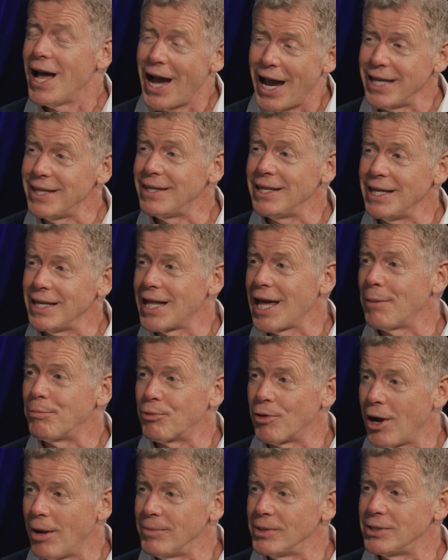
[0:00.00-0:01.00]
I think that
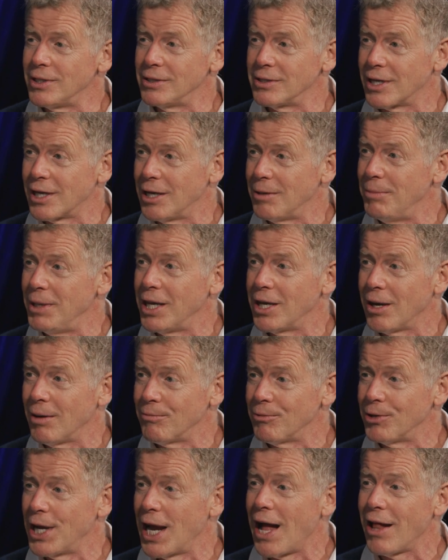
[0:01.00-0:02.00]
promise is going to
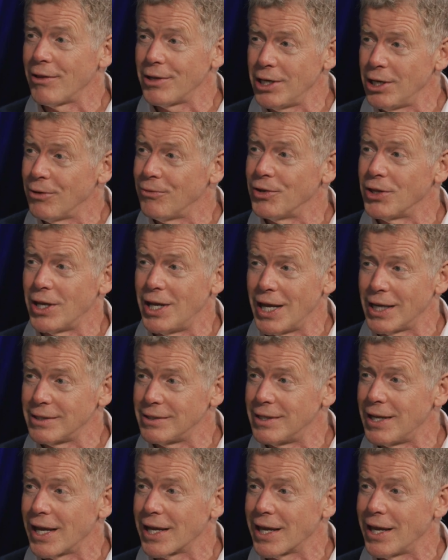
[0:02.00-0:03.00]
become reality over the
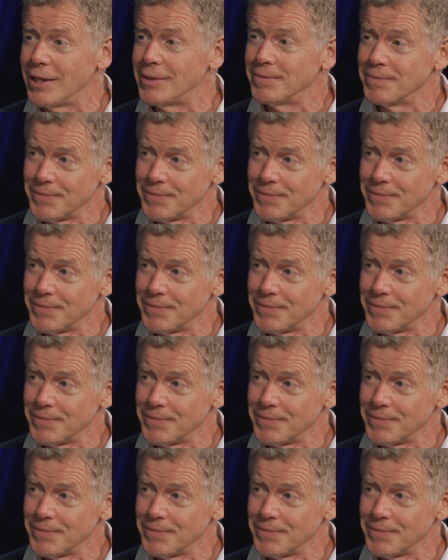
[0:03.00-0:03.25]
next decade.